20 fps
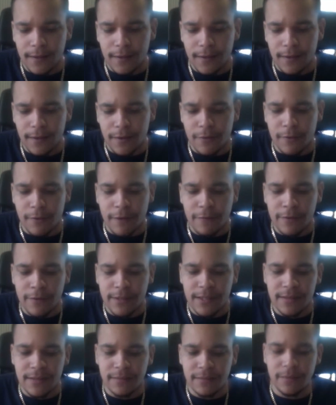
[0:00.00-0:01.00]
the
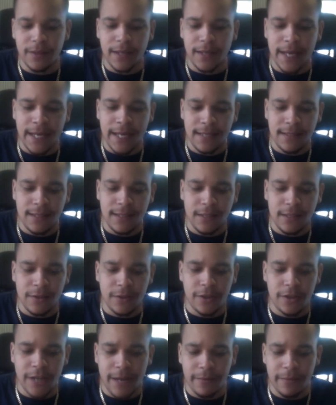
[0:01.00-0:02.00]
references in Book 18,
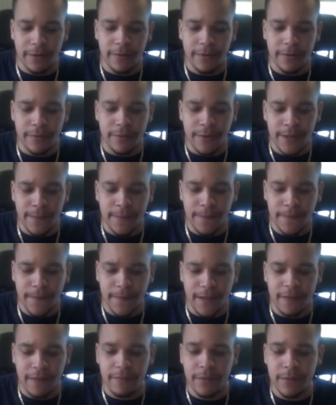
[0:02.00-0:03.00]
Chapter 3
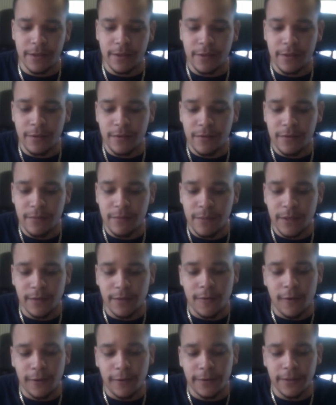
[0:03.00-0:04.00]
have been accused of being
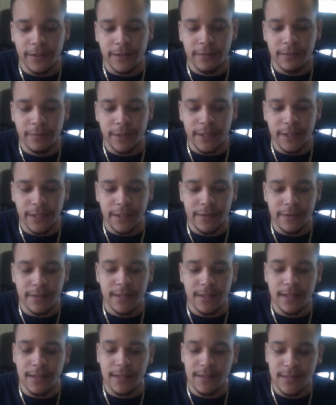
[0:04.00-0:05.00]
altered, but there's
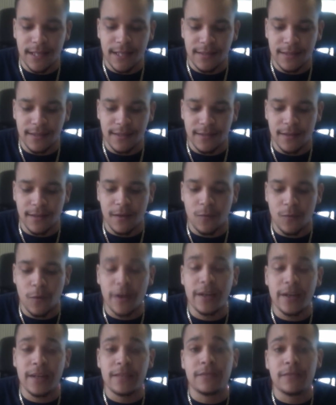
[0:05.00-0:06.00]
a consistence on
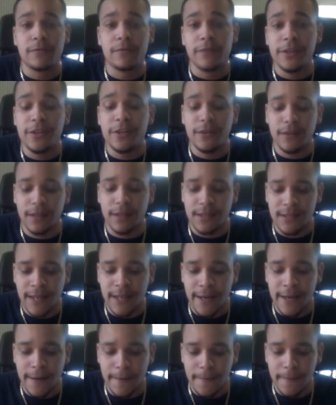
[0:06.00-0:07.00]
what is originally
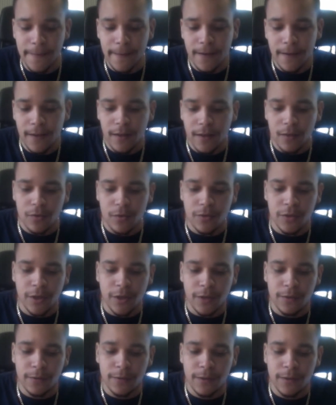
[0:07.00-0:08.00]
said.
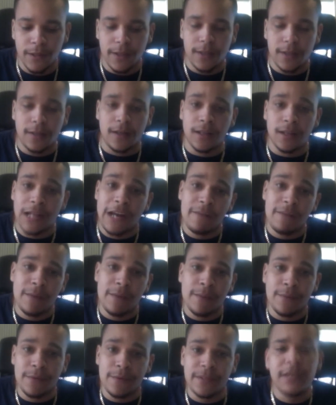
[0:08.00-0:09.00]
So a lot of
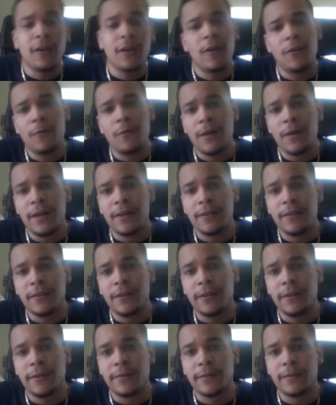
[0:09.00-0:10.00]
people say, oh, well, you
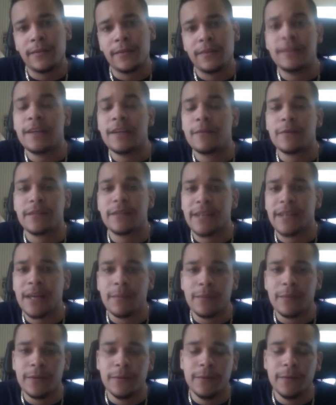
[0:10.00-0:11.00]
know, they were
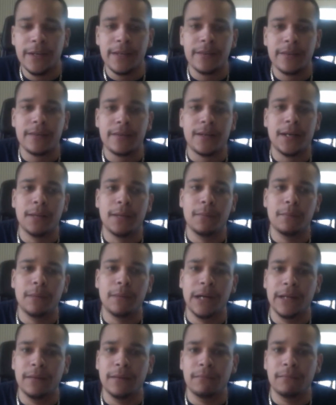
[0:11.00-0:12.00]
tampered with, um,
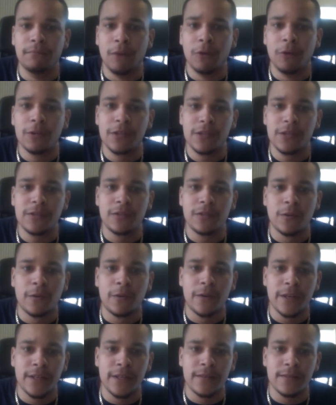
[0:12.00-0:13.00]
but most
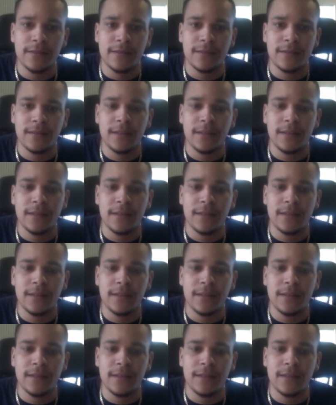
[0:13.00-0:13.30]
historians